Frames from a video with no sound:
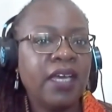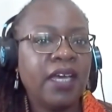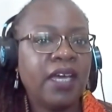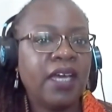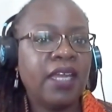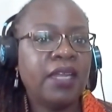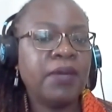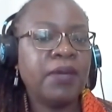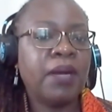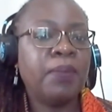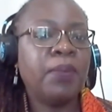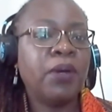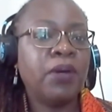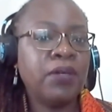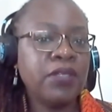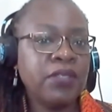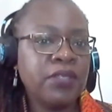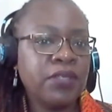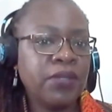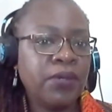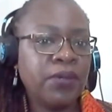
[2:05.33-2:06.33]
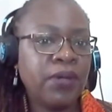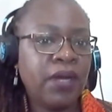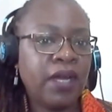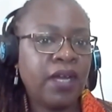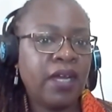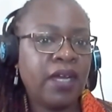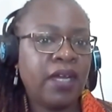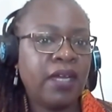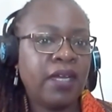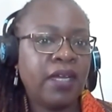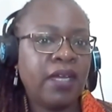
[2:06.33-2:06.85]
And I'm also
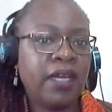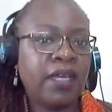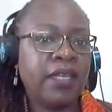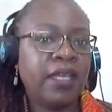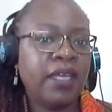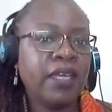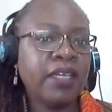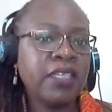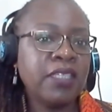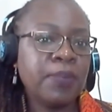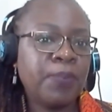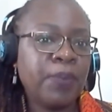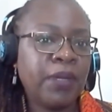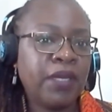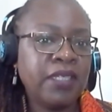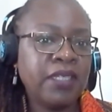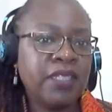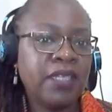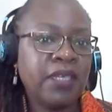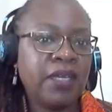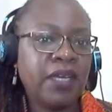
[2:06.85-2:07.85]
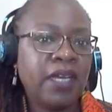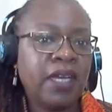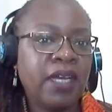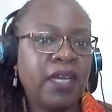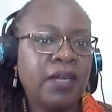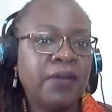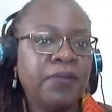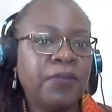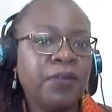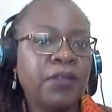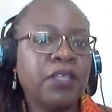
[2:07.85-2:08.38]
an expert
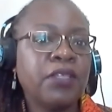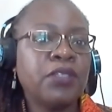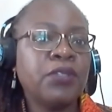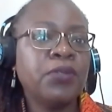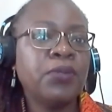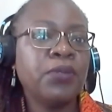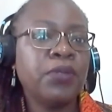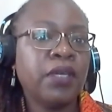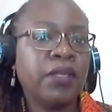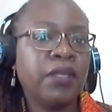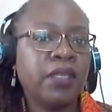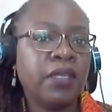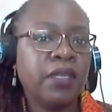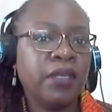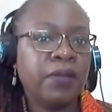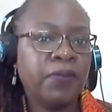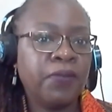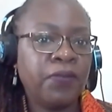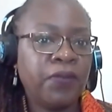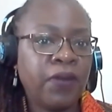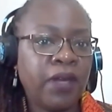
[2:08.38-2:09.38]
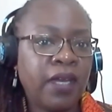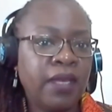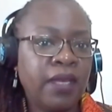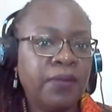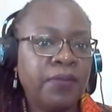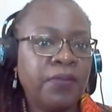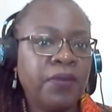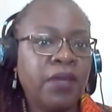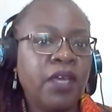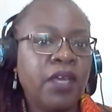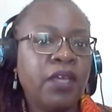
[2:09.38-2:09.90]
for the 2005
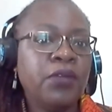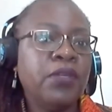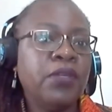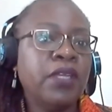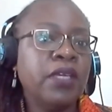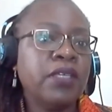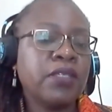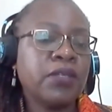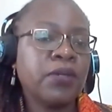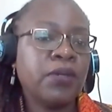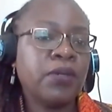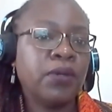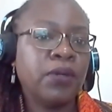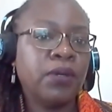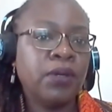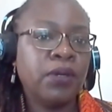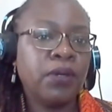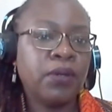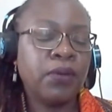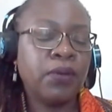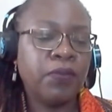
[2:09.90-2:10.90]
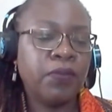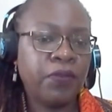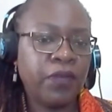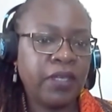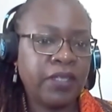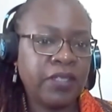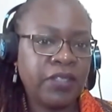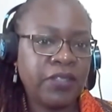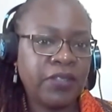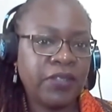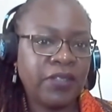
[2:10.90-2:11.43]
UNESCO
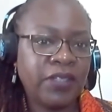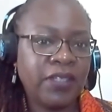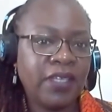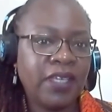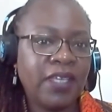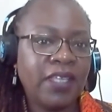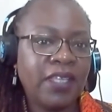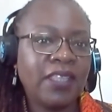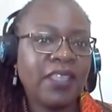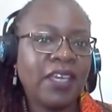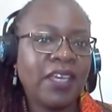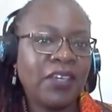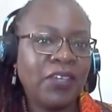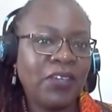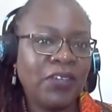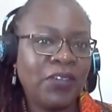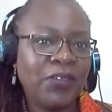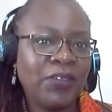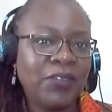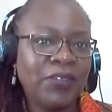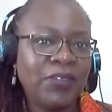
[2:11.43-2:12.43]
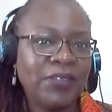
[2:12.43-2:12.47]
Convention. Thank you.